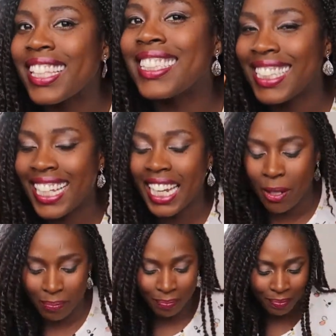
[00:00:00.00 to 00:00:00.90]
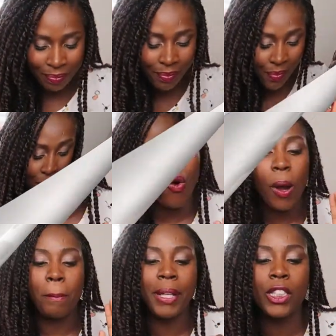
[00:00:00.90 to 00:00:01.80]
this CNE. Question number
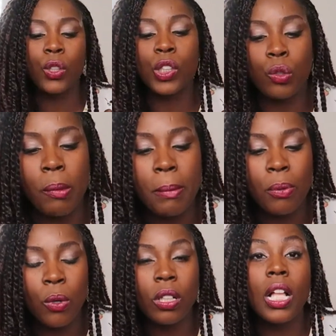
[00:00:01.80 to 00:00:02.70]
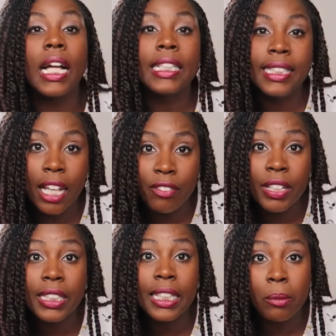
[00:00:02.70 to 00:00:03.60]
four, beach or swimming pool?
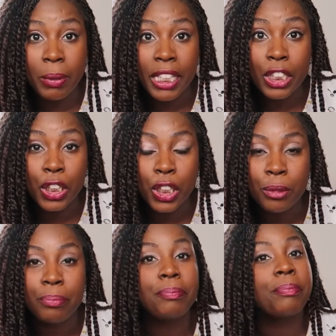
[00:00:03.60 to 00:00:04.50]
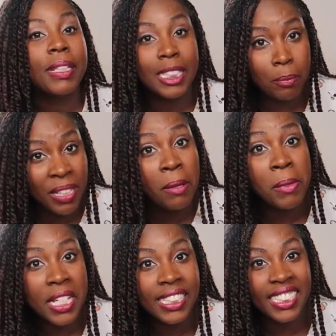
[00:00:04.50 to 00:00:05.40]
Definitely the beach. It's been a
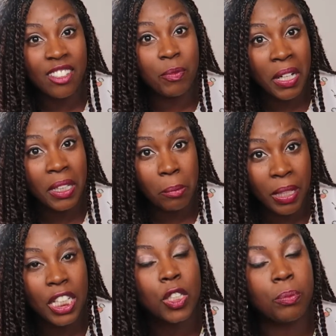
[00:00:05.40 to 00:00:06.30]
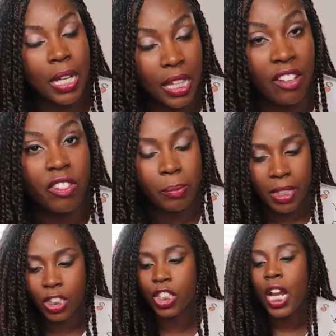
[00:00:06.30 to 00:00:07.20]
minute since I've been on the beach, but I love the
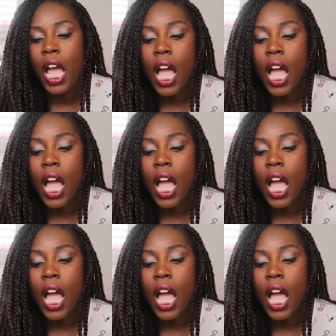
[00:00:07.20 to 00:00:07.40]
beach.